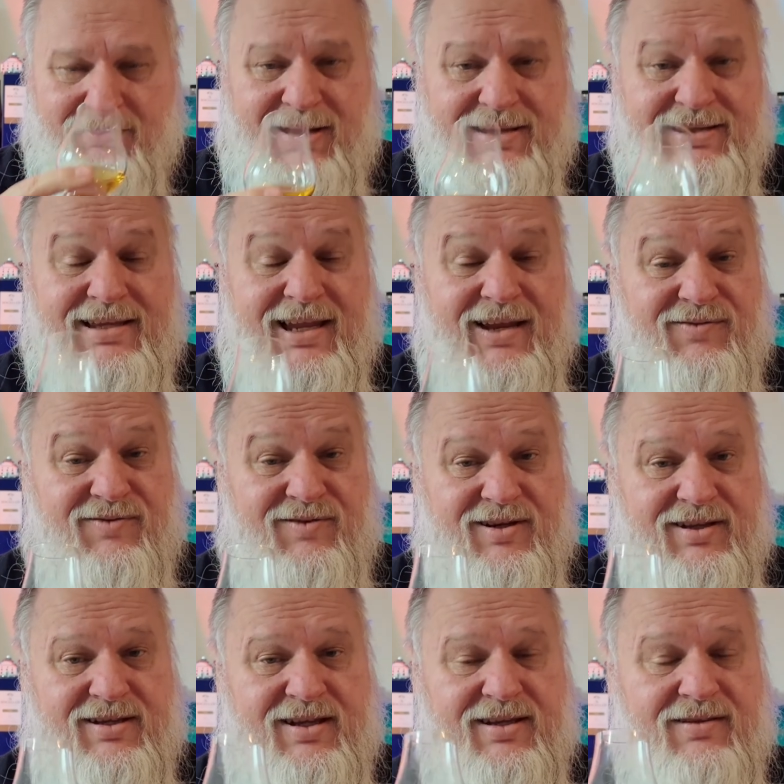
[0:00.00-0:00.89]
But
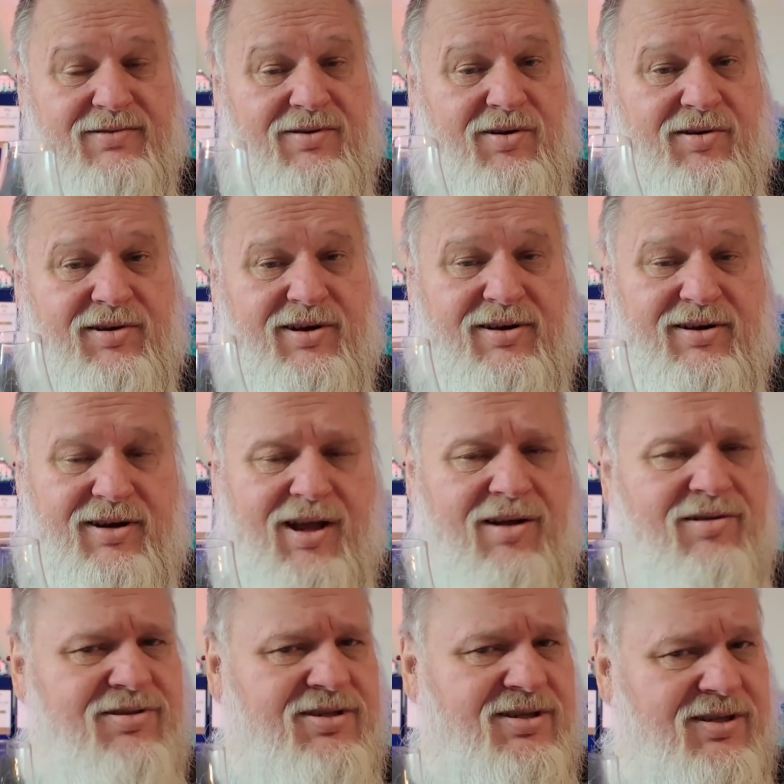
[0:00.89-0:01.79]
definitely on the
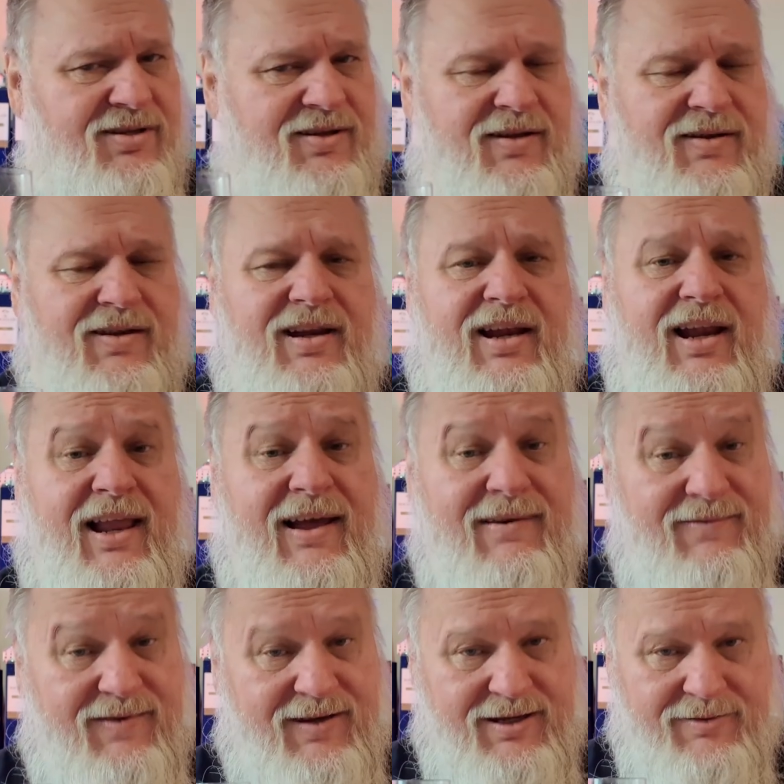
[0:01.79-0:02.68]
nose,
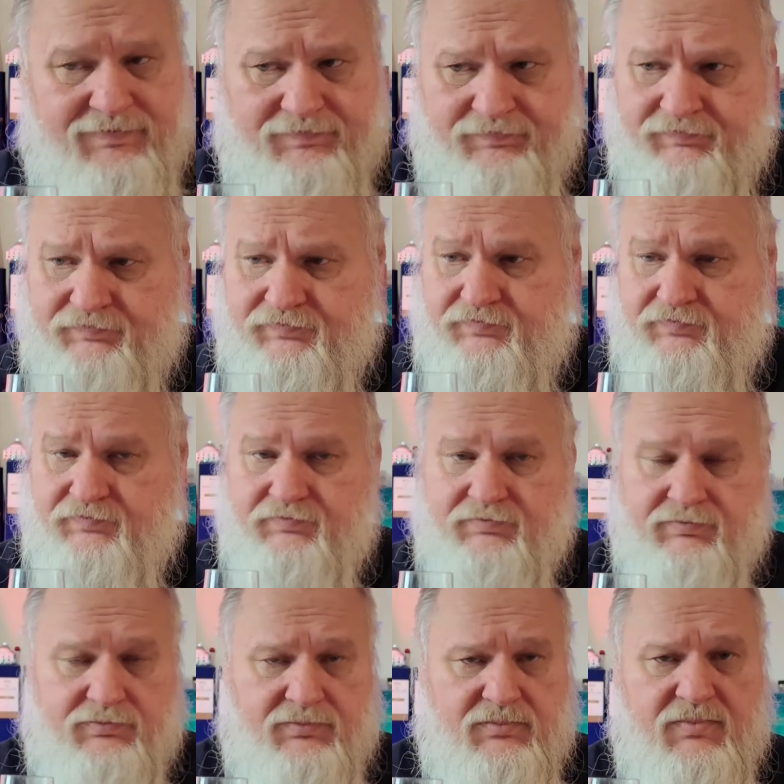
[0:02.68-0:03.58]
lovely,
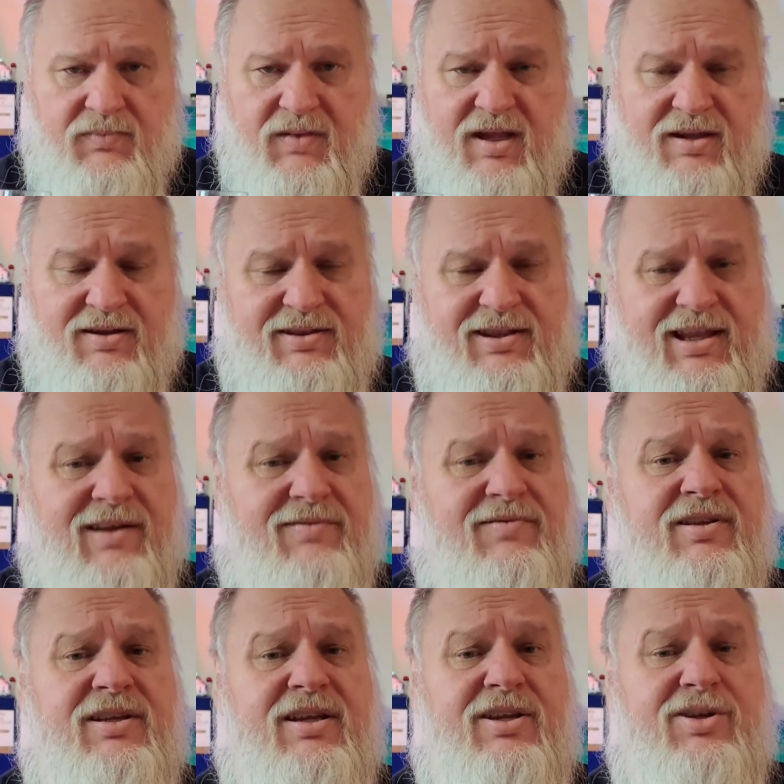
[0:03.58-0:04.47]
and
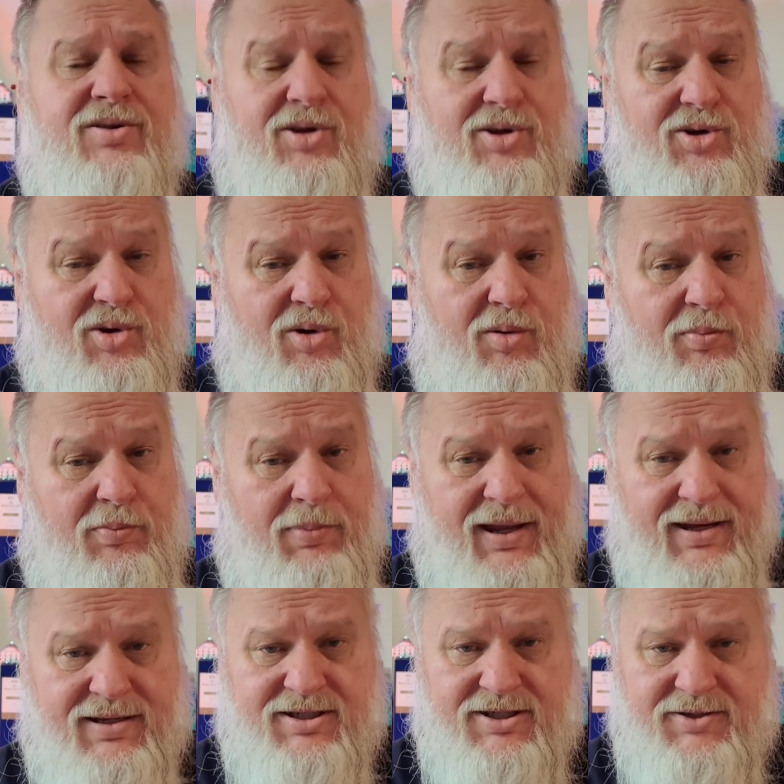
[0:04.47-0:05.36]
definitely not
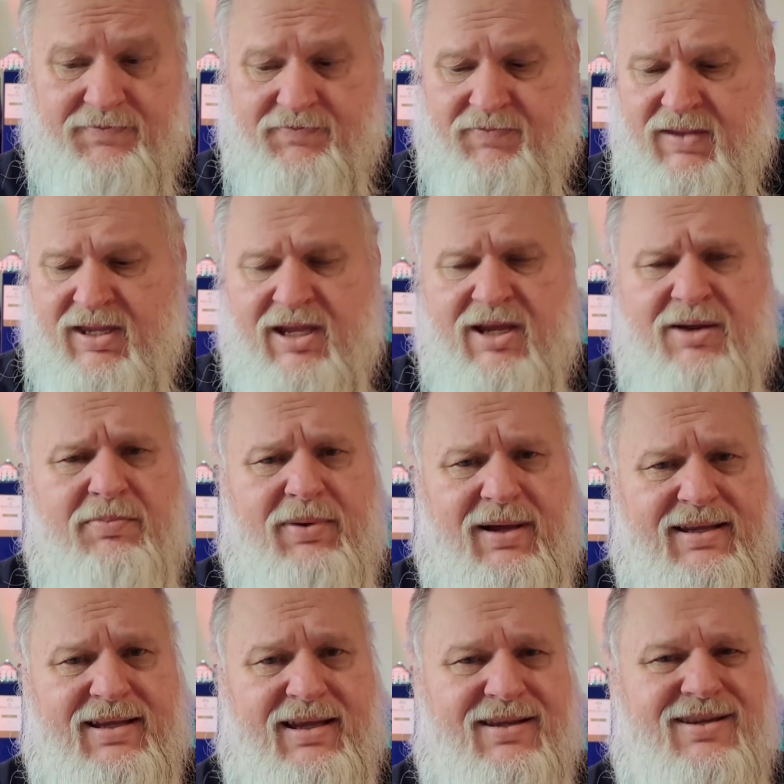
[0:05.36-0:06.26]
complex,
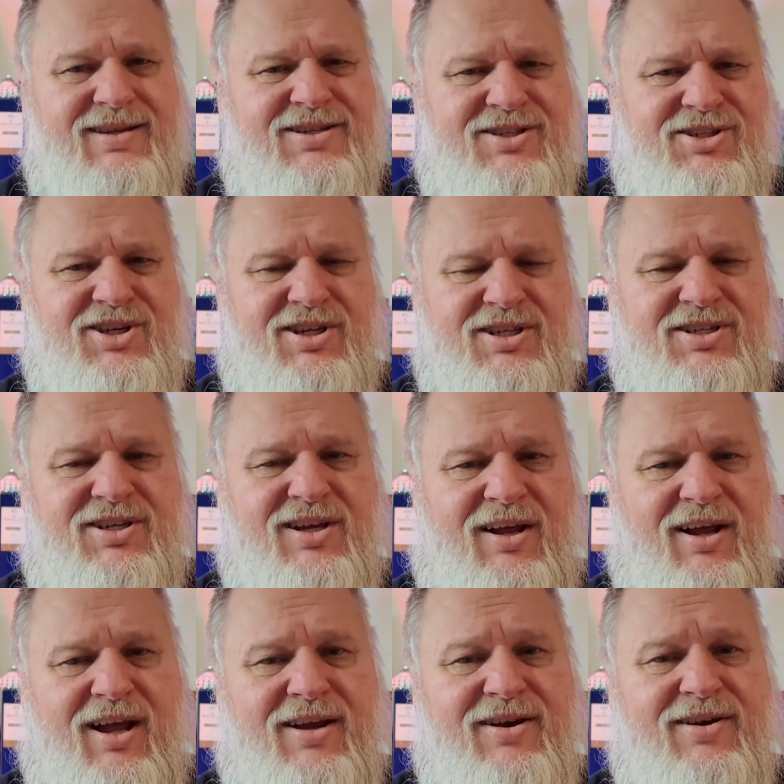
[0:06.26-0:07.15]
but it is just
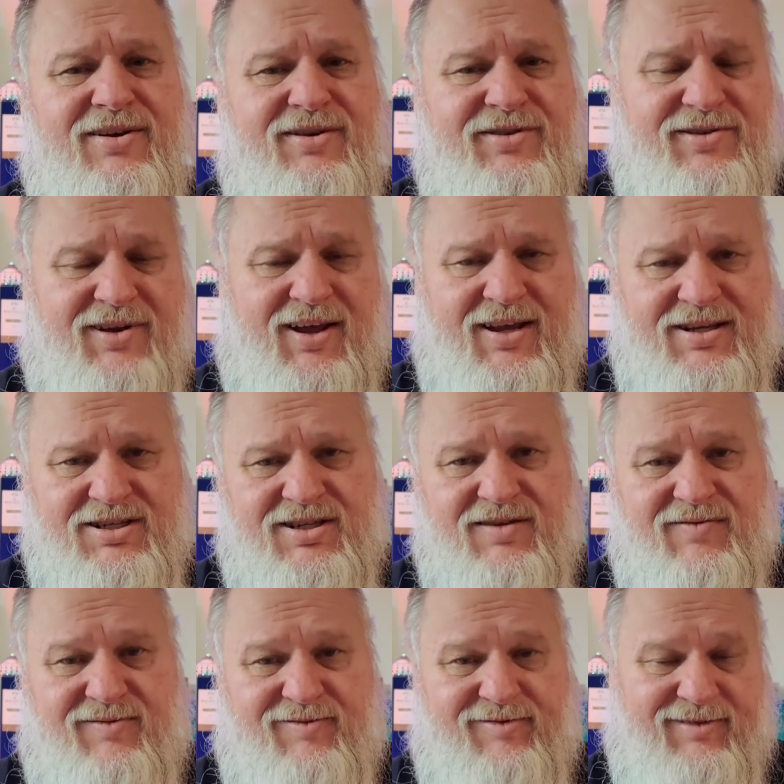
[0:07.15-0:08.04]
a nice
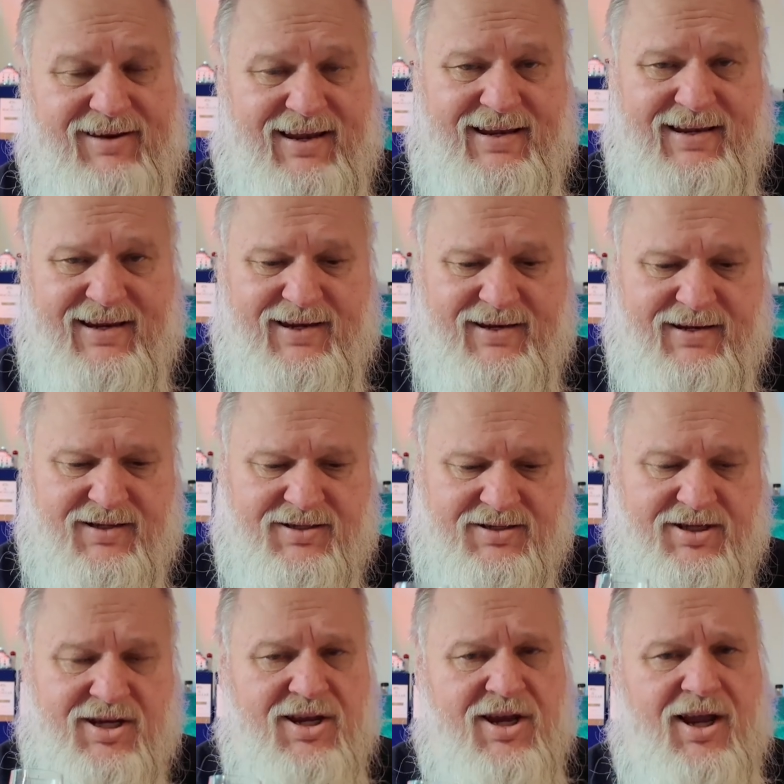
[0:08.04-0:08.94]

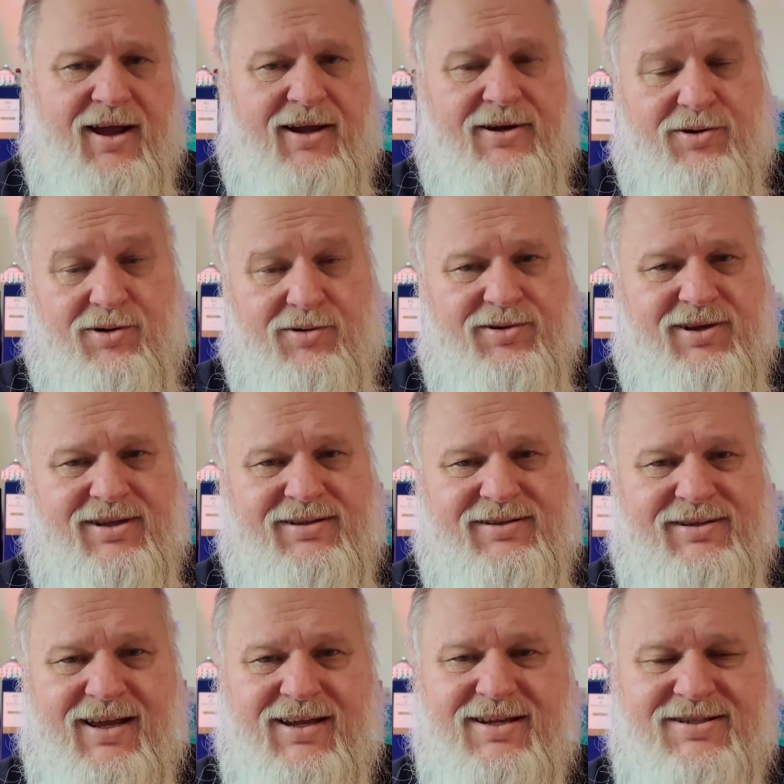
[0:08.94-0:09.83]
friendliness. And on the
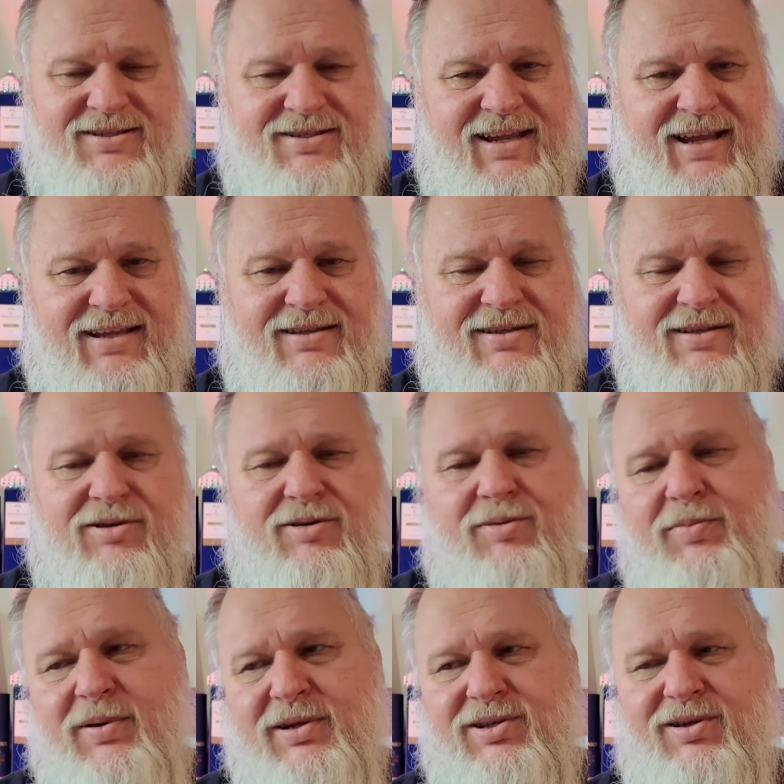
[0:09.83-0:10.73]
taste, that
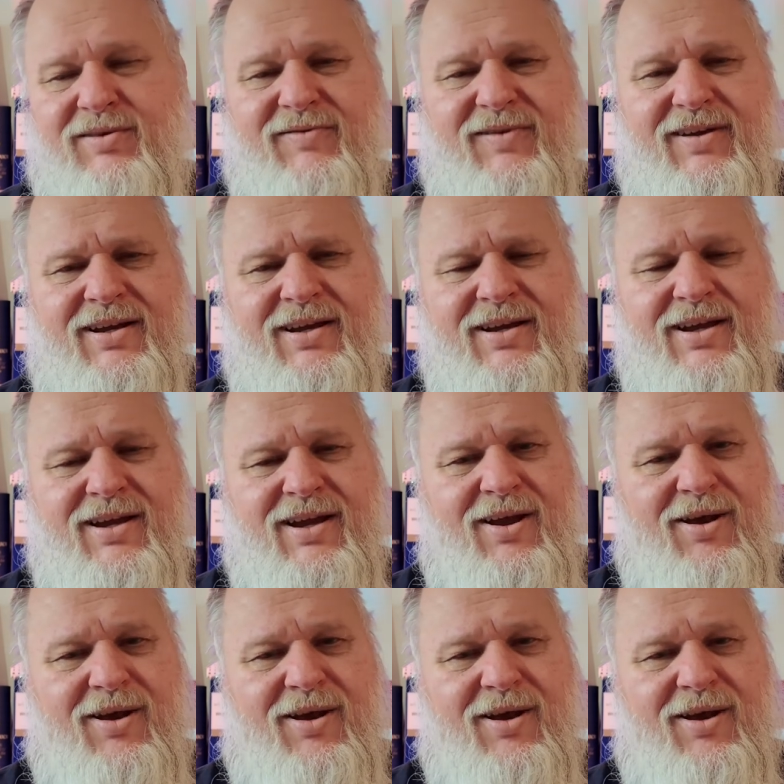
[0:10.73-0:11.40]
little bit of a,